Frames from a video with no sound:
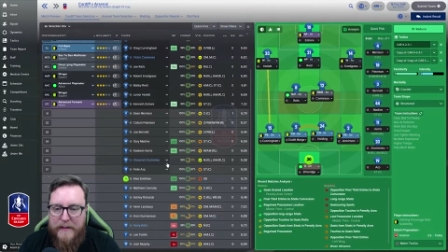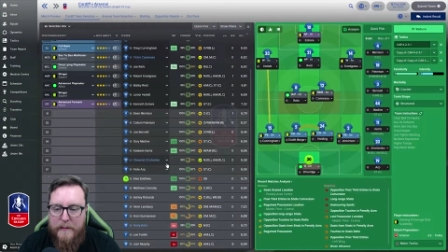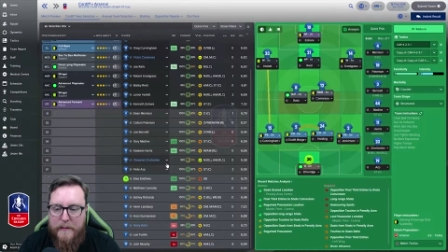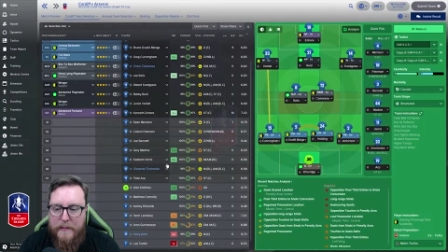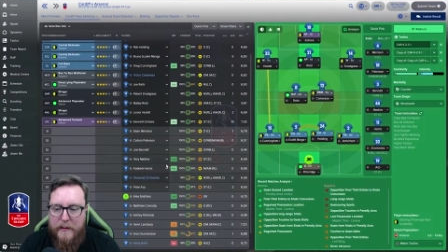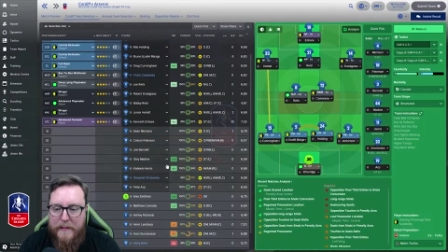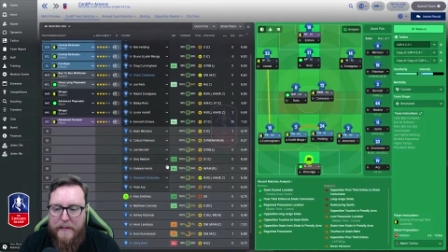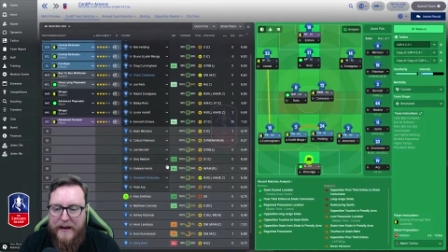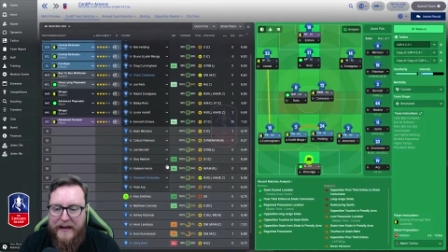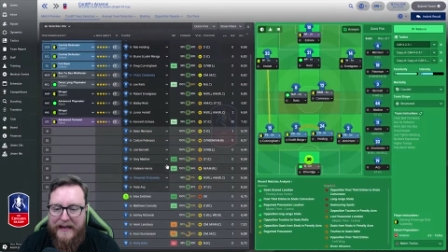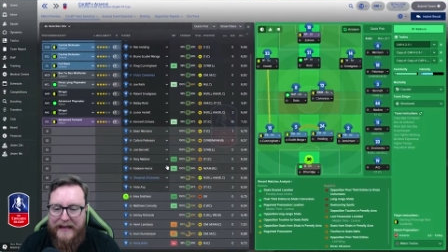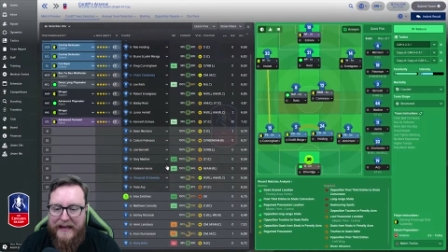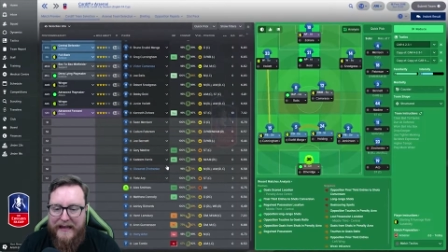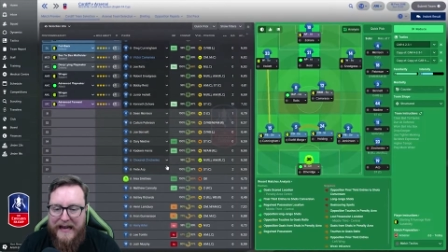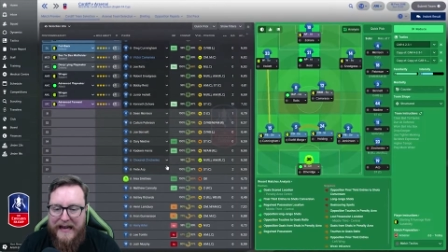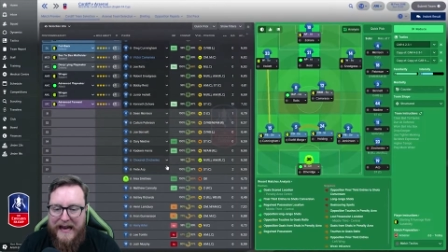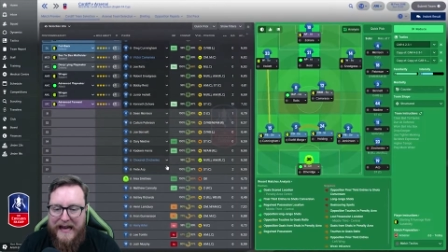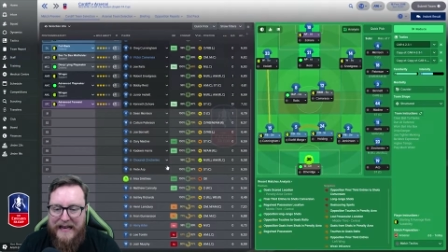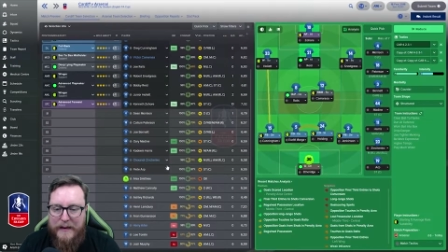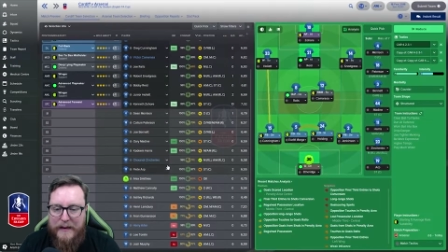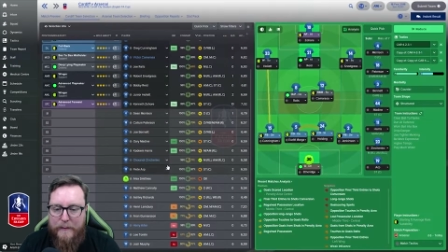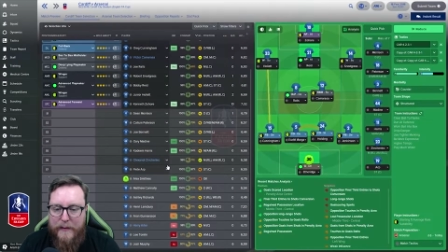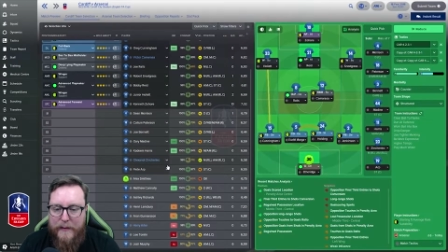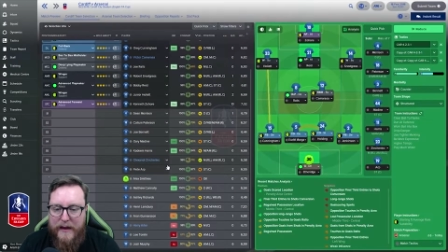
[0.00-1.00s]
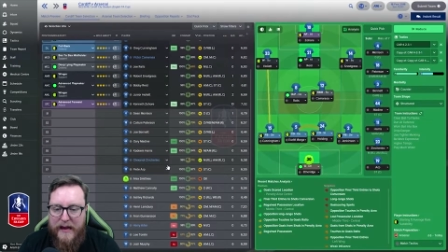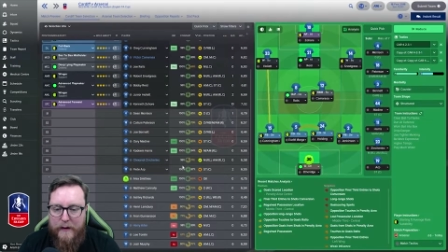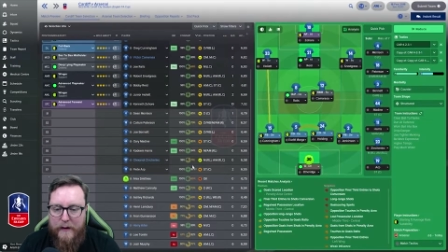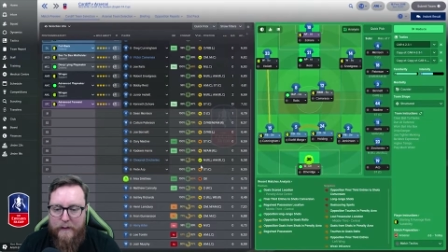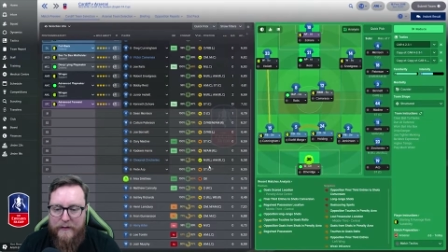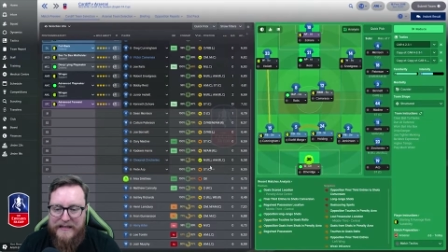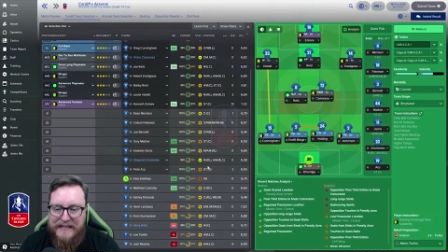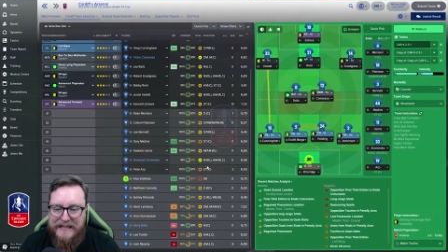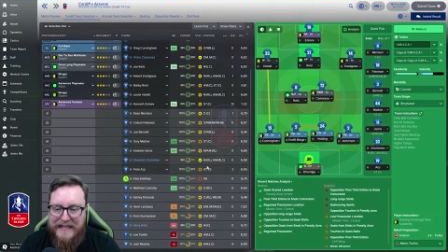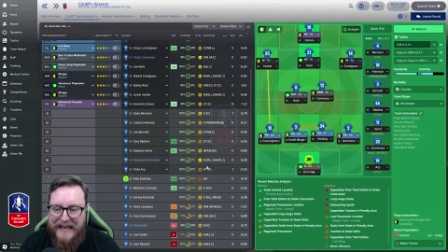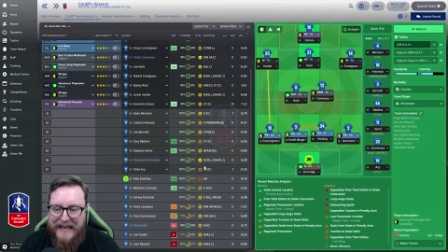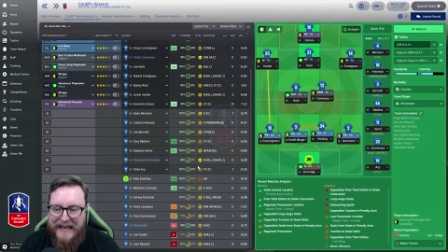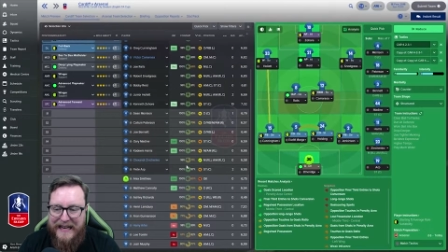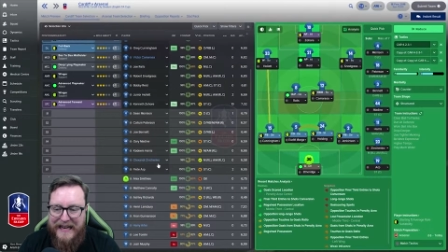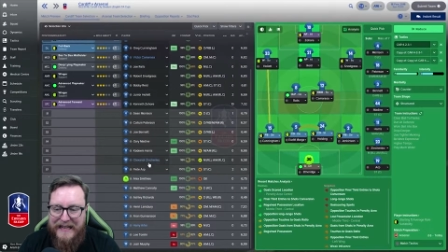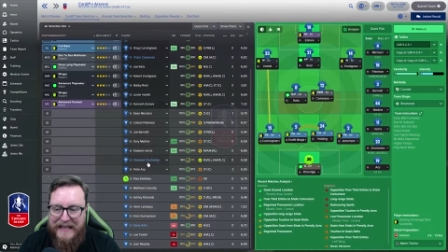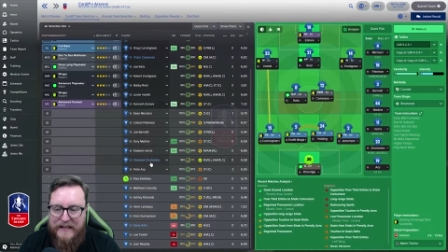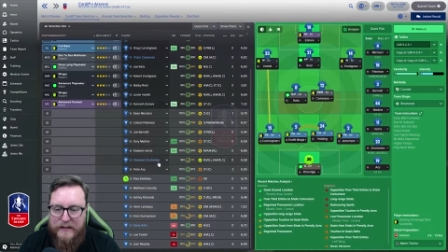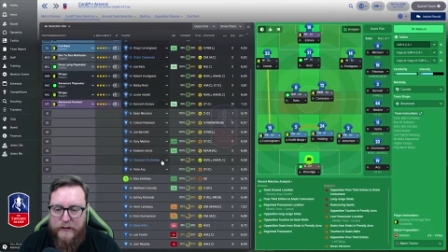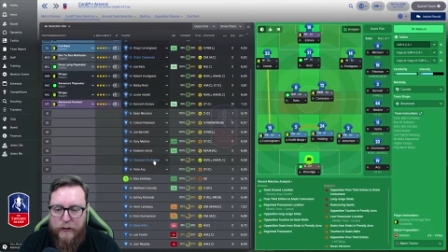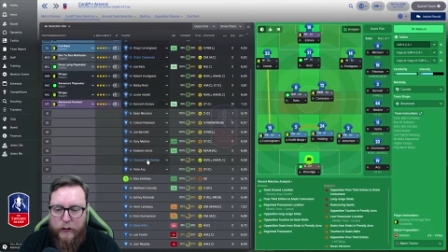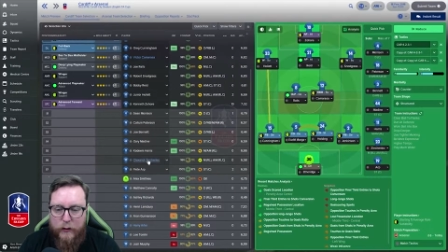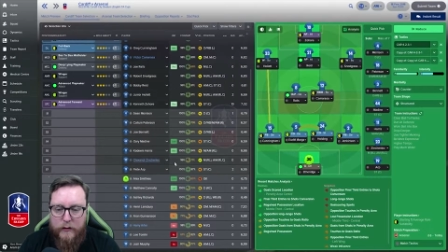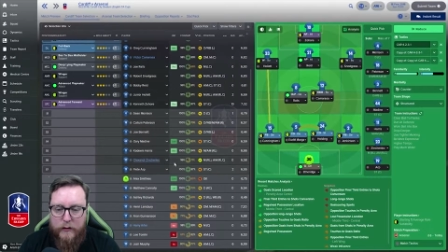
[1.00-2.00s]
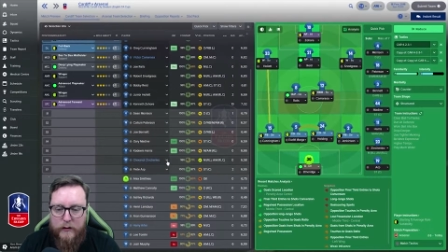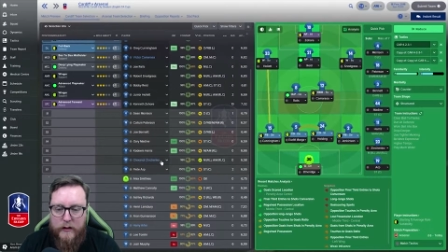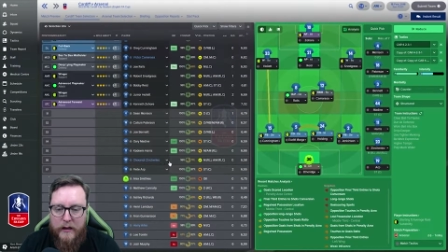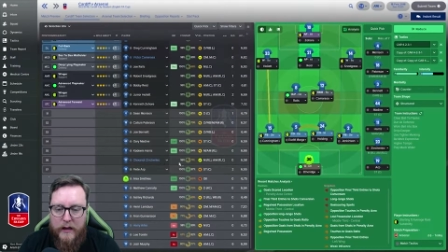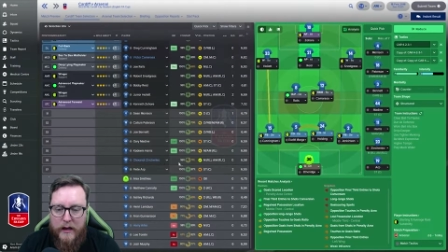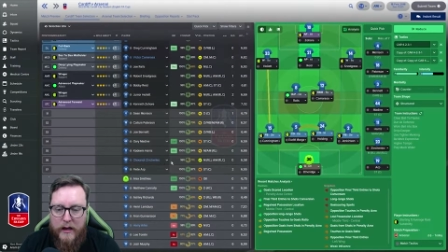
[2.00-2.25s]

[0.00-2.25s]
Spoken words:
be making an appearance later on.